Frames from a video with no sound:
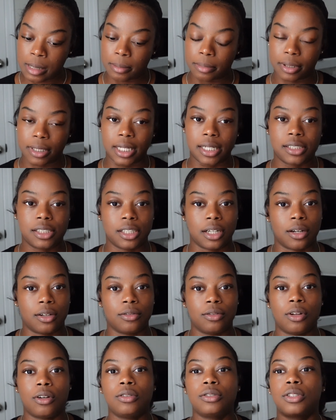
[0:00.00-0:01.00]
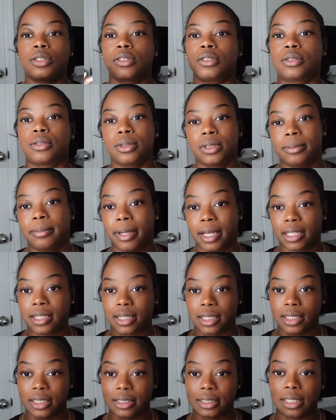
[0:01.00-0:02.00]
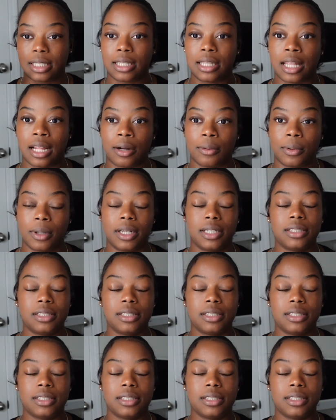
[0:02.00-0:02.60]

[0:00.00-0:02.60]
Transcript: But yes, y'all, those are three main things that I want.